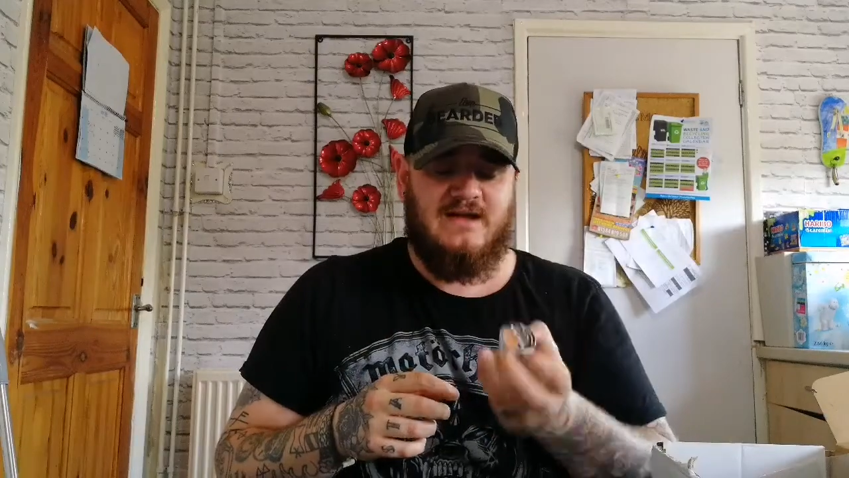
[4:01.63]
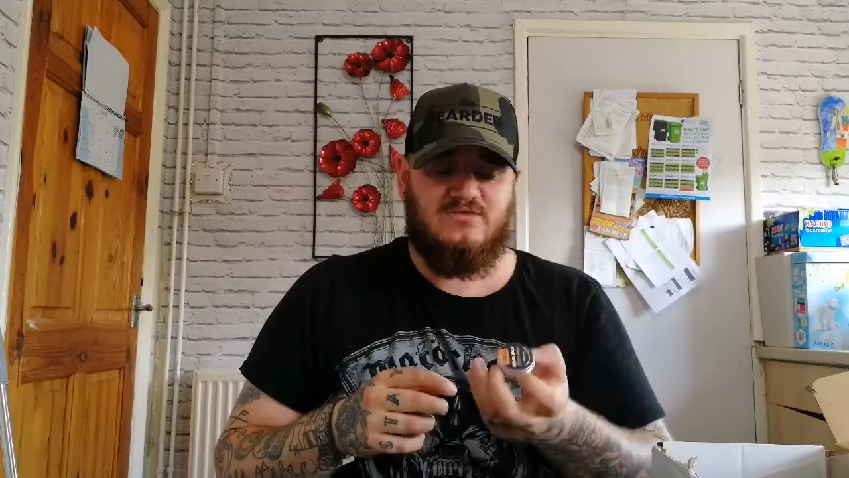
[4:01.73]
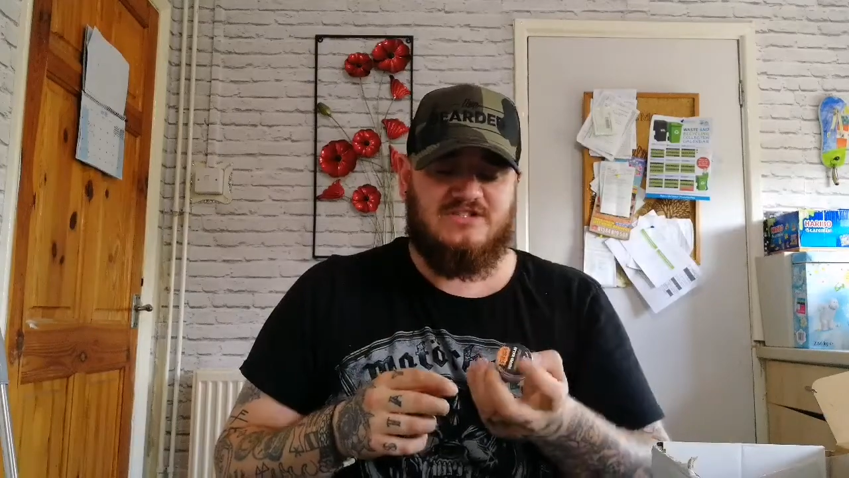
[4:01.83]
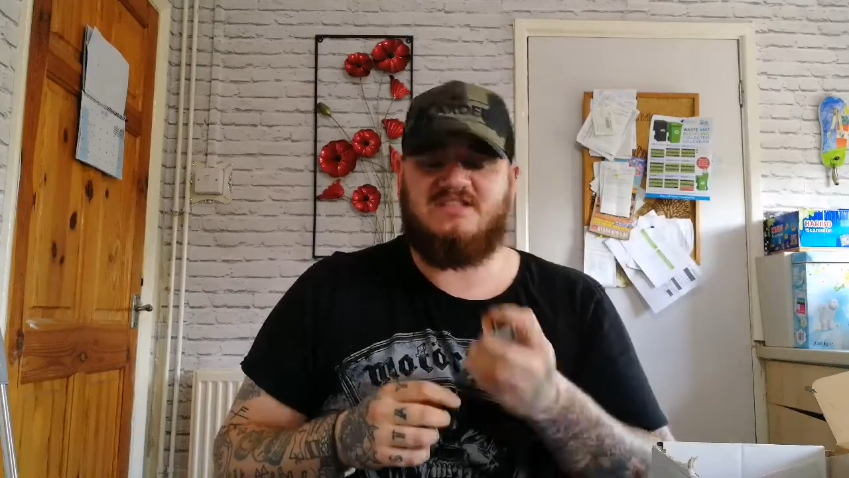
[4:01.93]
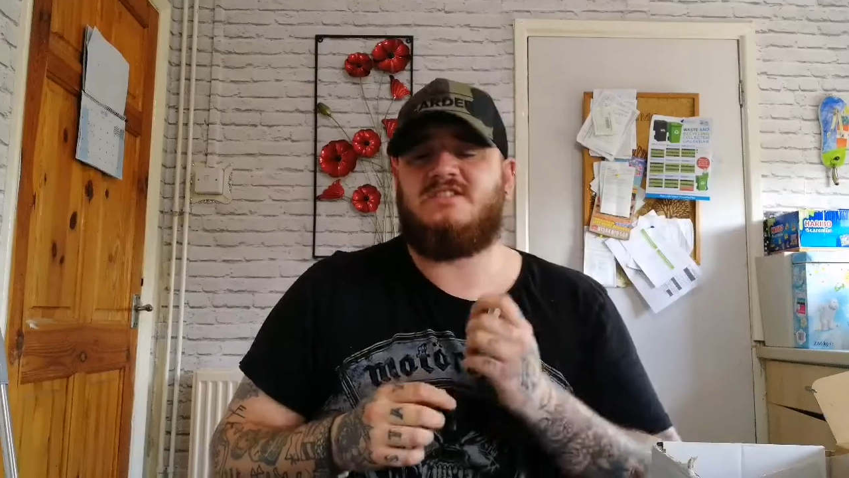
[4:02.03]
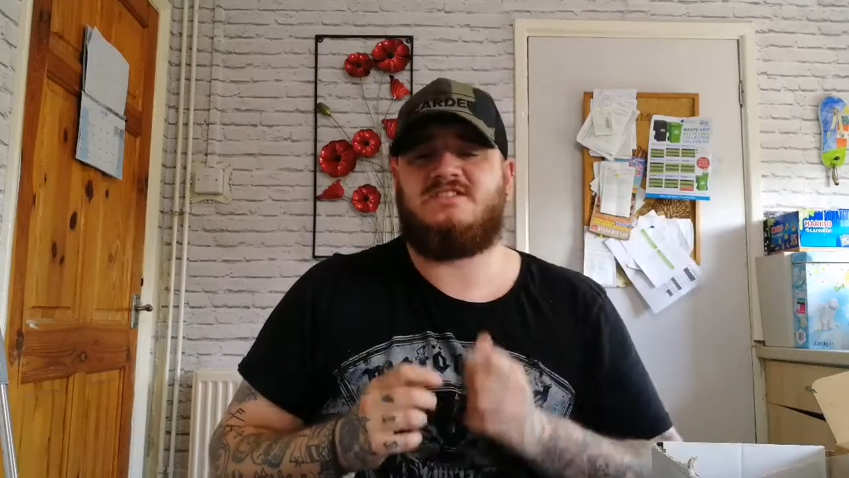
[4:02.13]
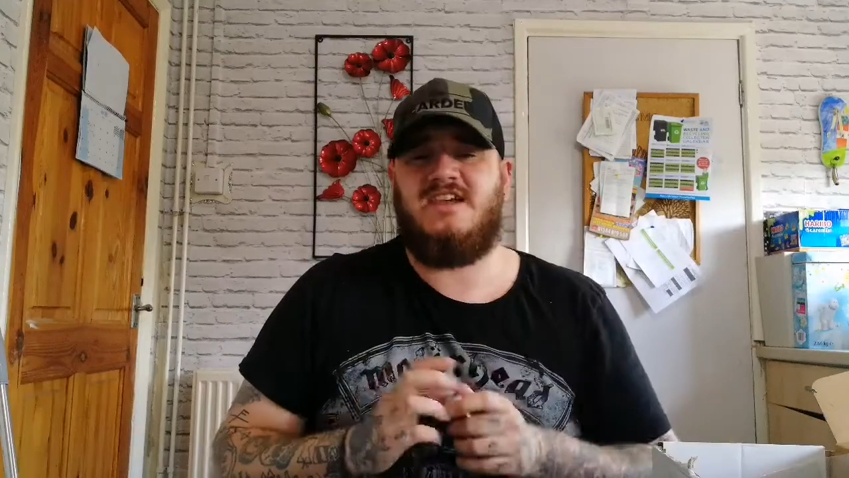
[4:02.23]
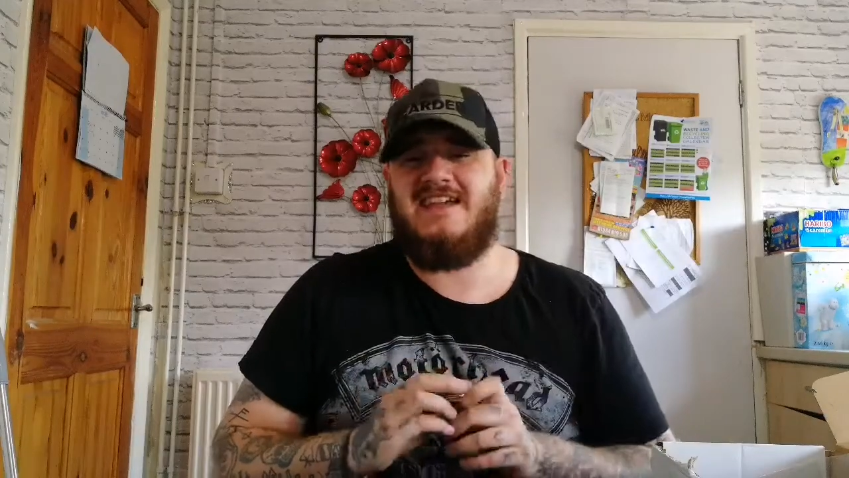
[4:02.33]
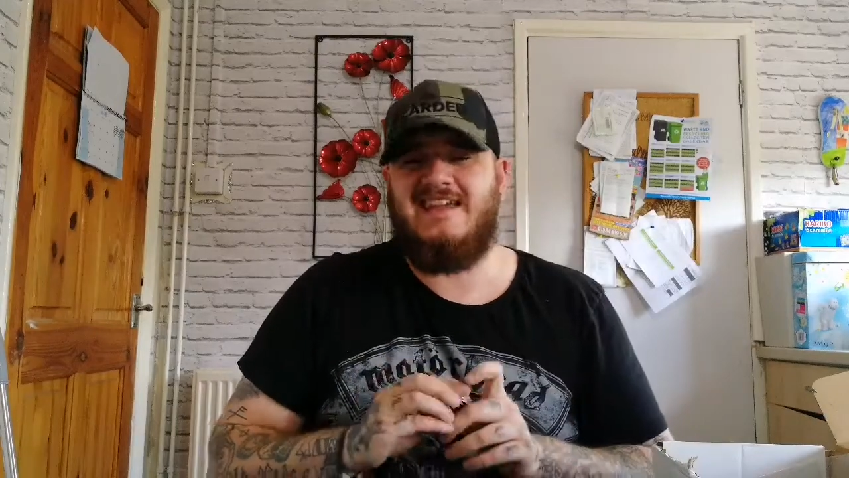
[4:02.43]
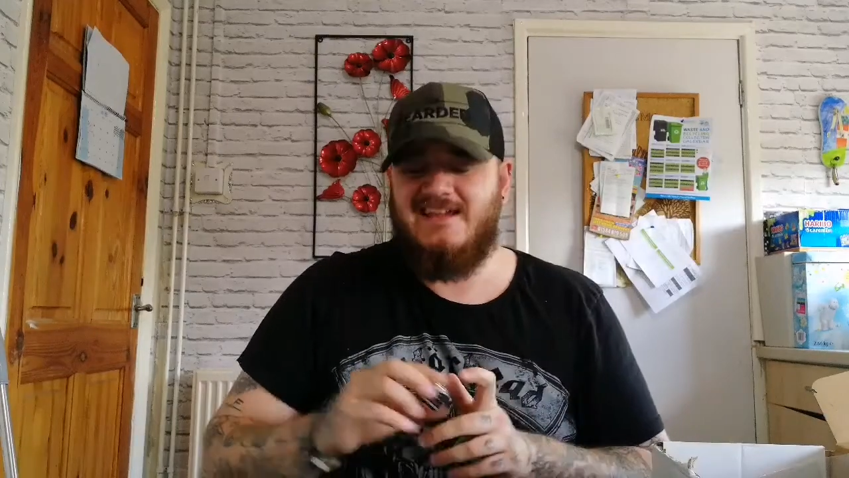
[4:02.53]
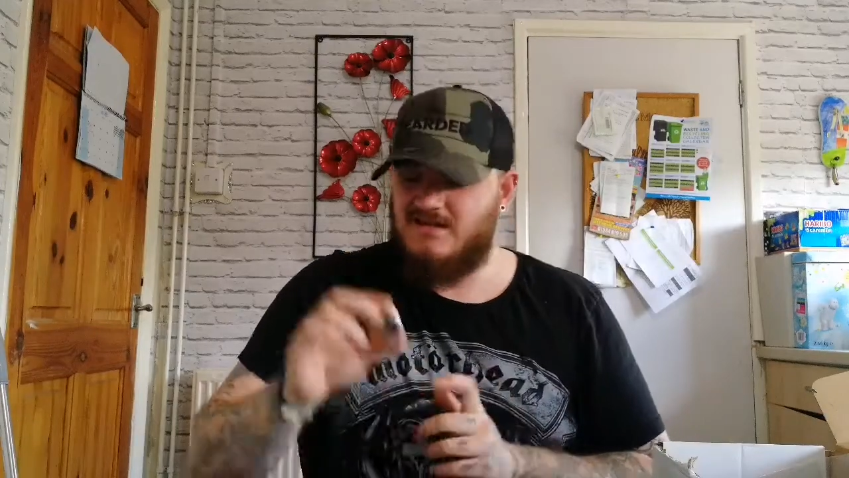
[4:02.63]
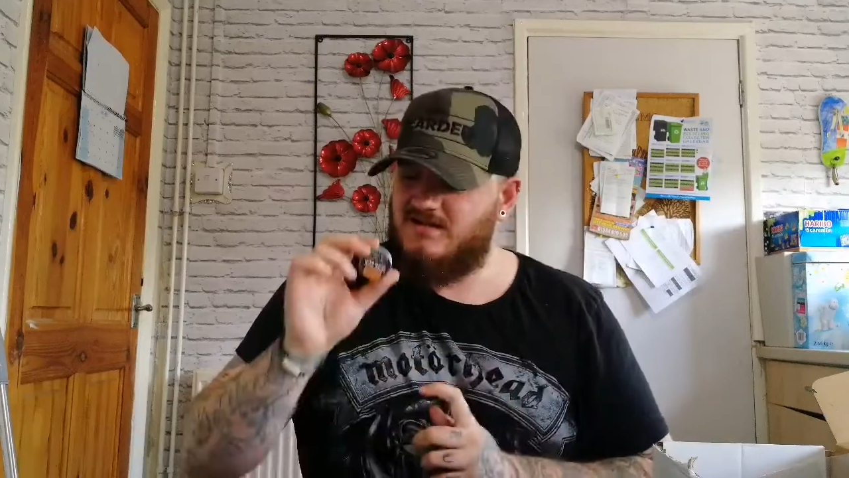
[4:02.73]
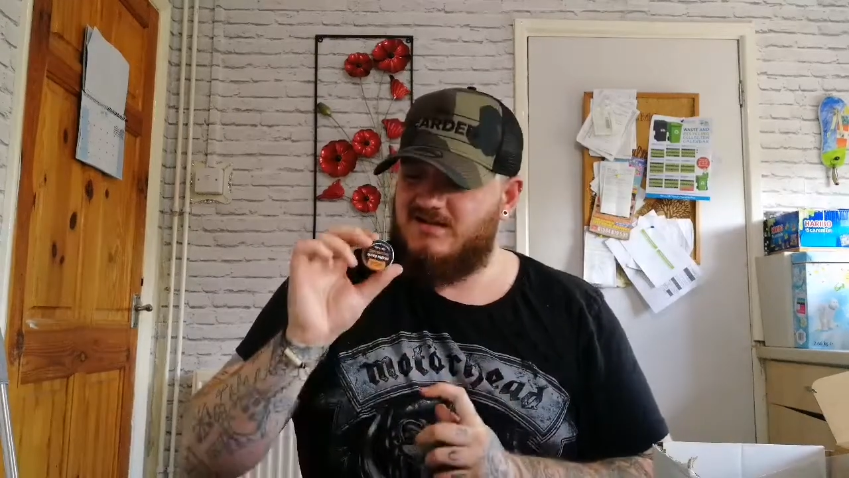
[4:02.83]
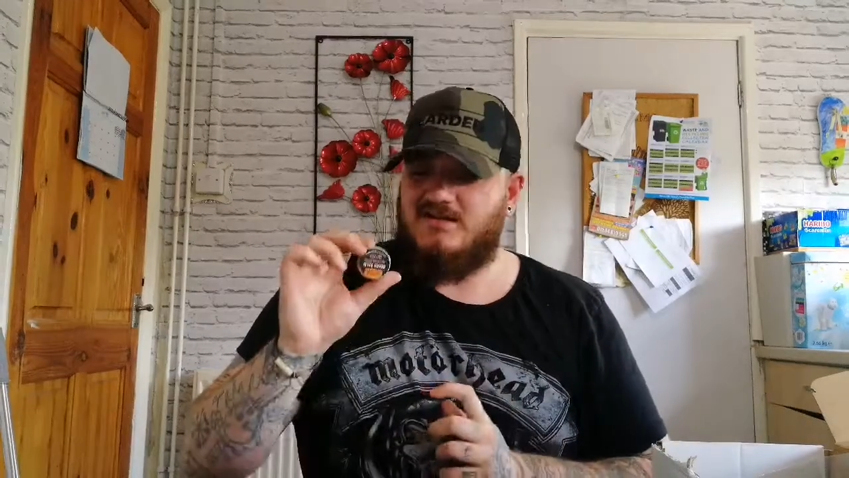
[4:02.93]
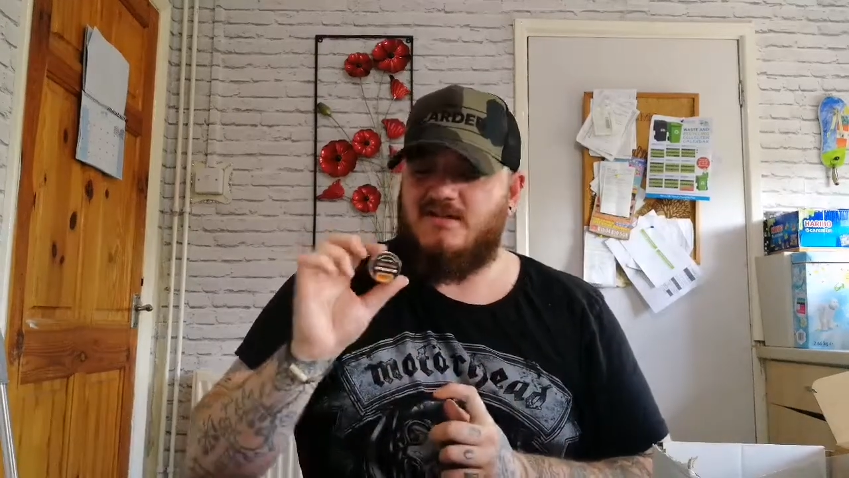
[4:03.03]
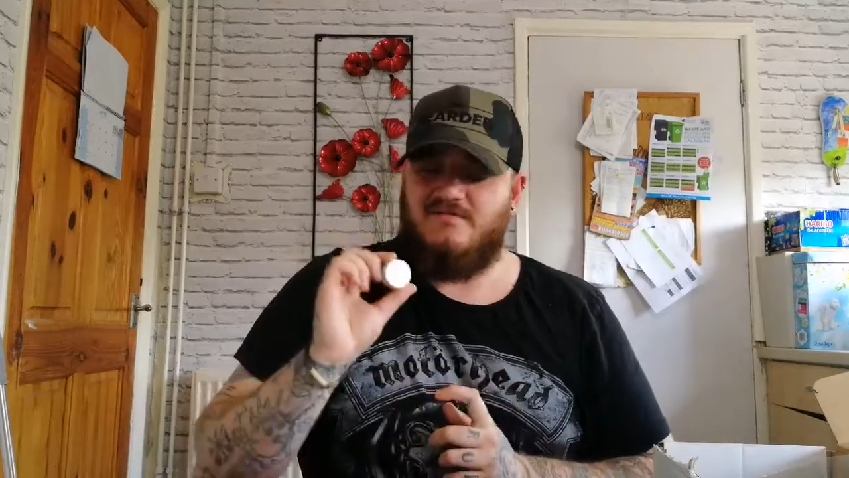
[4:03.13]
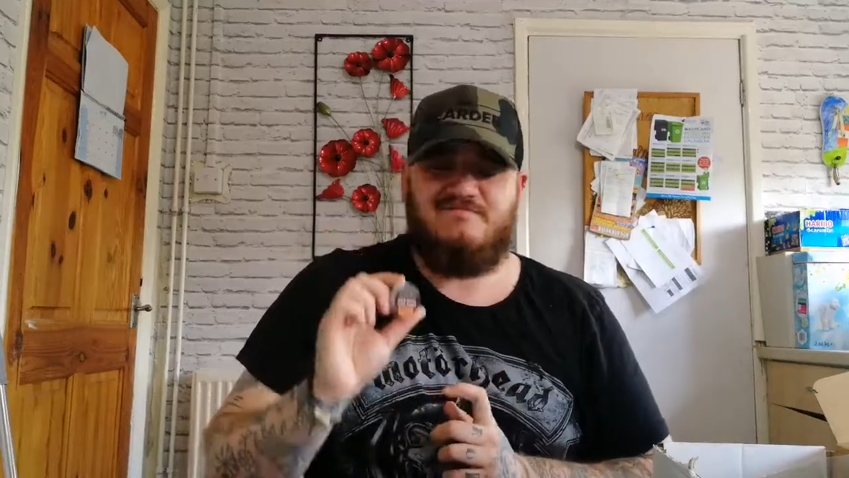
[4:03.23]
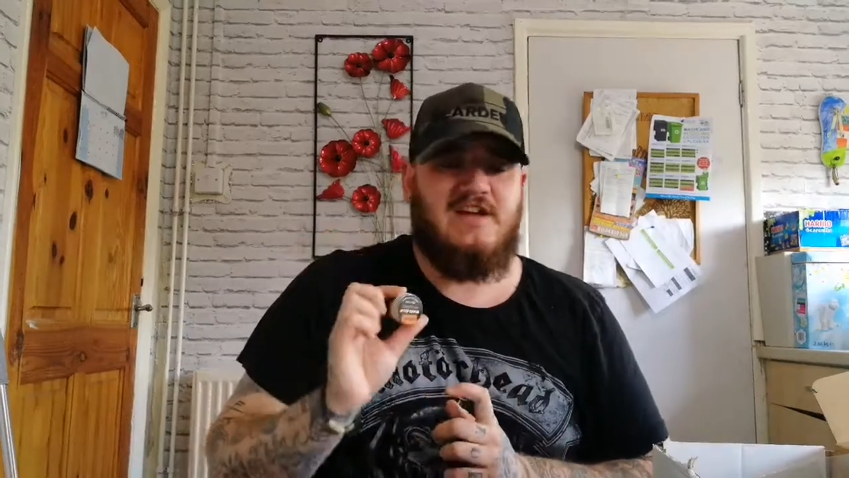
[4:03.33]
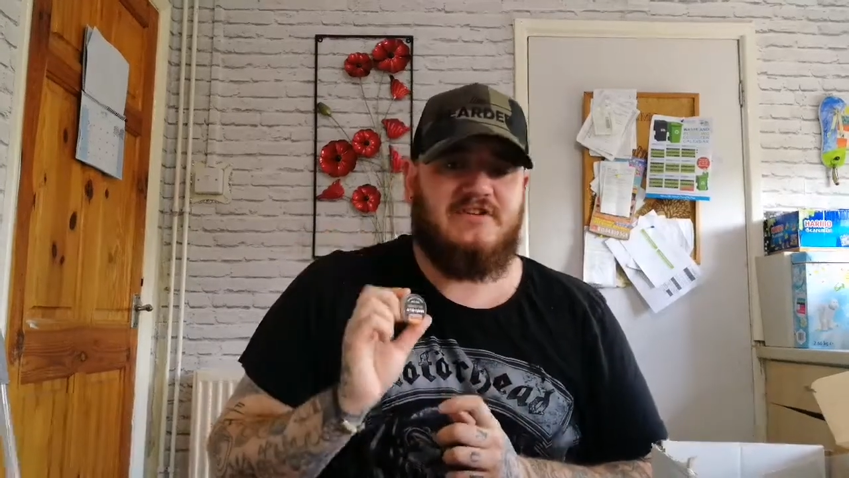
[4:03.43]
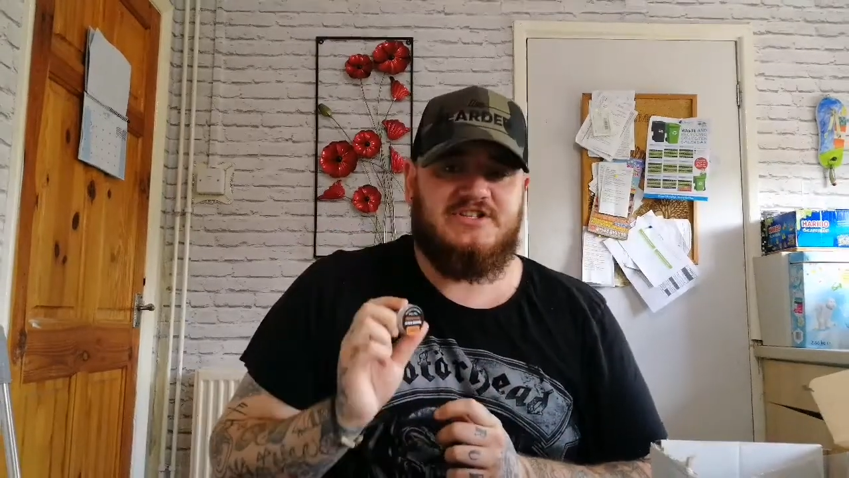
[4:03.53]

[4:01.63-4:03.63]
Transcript: ounce. As I say, very